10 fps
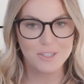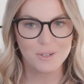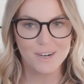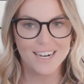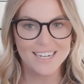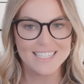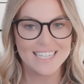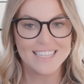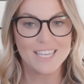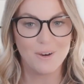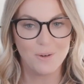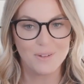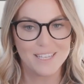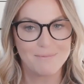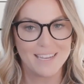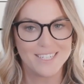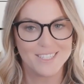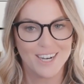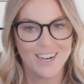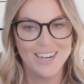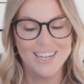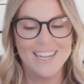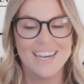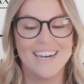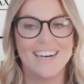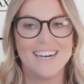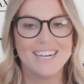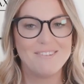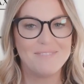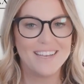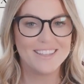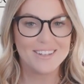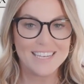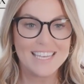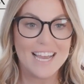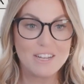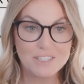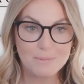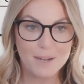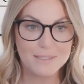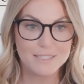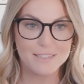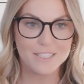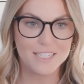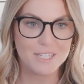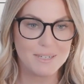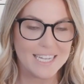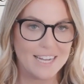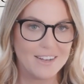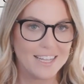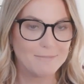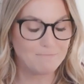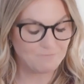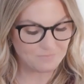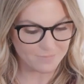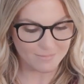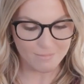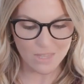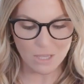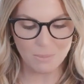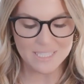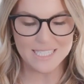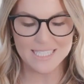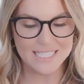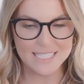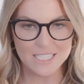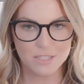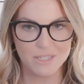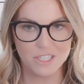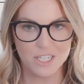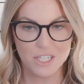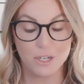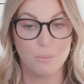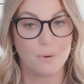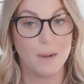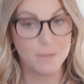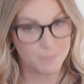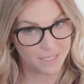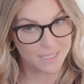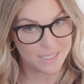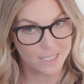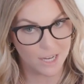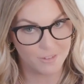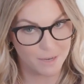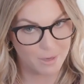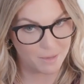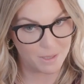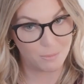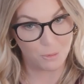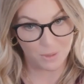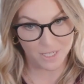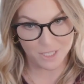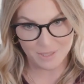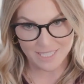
sure? Is that the only major? Um, and they're like, yeah, you should probably switch into accounting. Plus, it's easy to switch into, probably because not very many people want to do